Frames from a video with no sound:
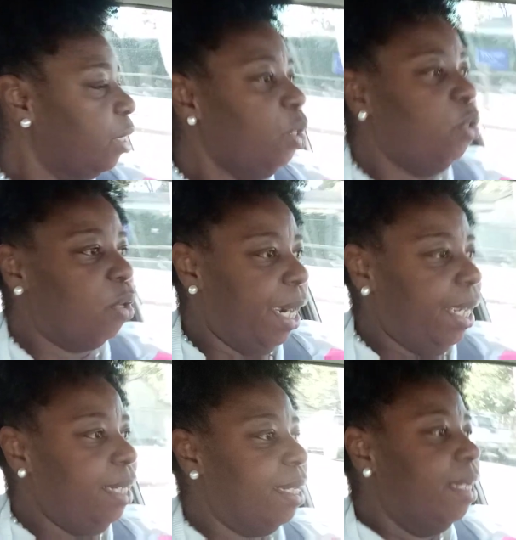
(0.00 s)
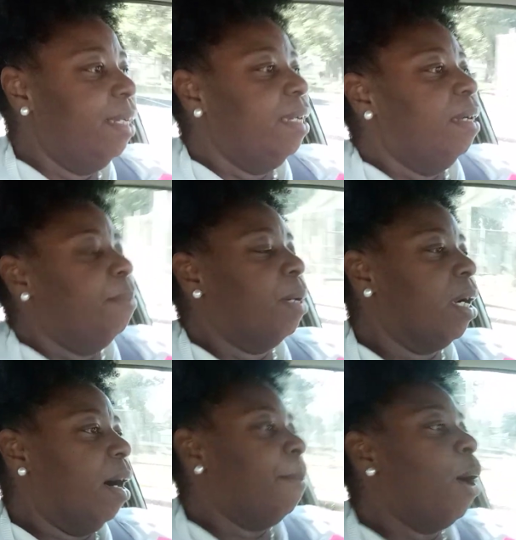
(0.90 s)
great. But
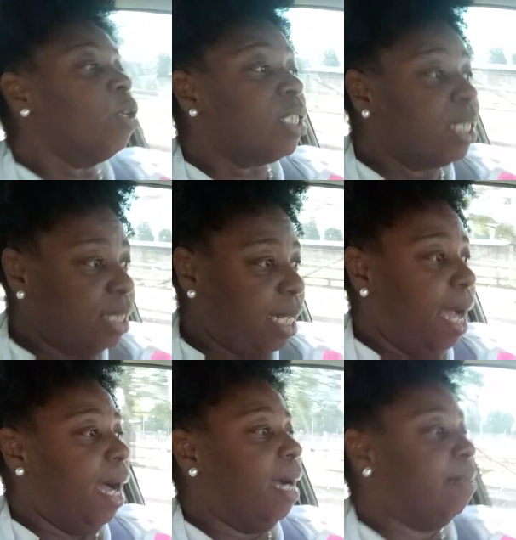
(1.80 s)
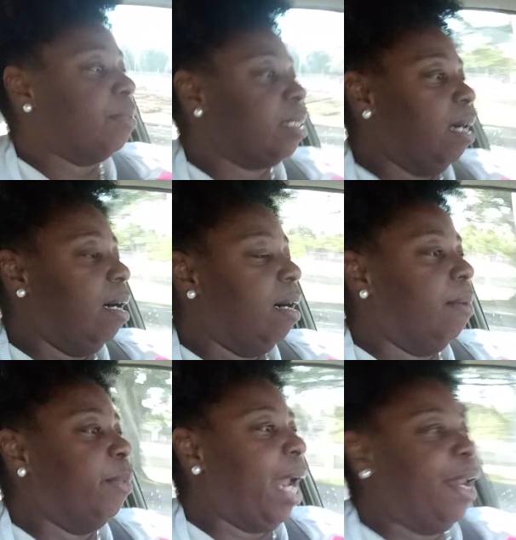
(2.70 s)
um, most of the times,
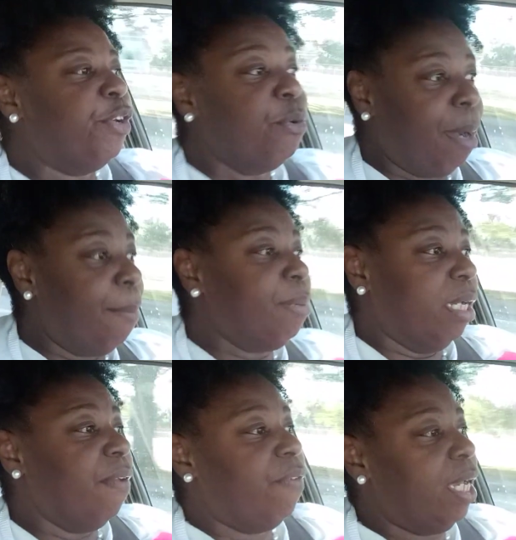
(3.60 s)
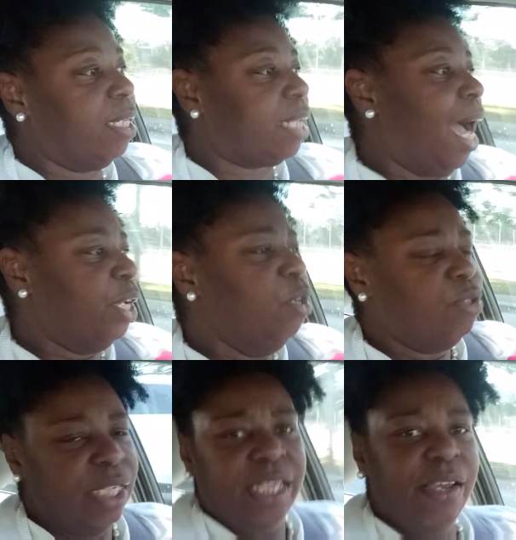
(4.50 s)
um, when I do my book events, I
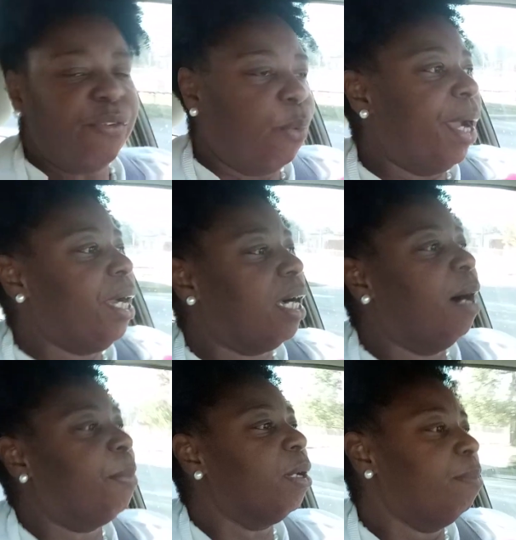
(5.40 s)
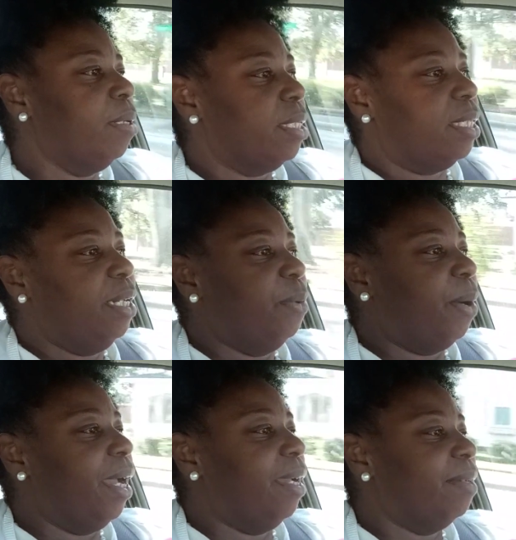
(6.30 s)
usually give away a couple of books
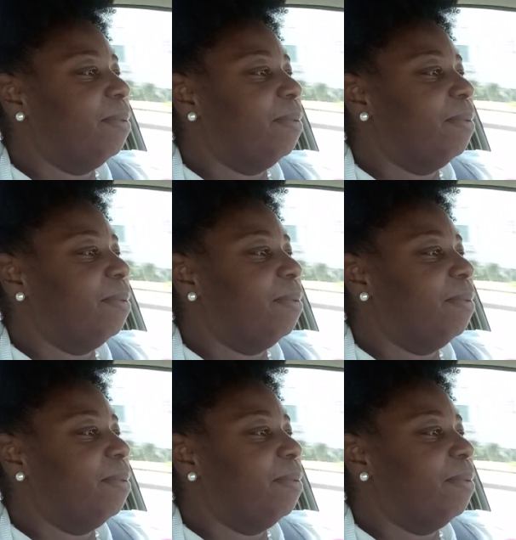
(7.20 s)
anyway.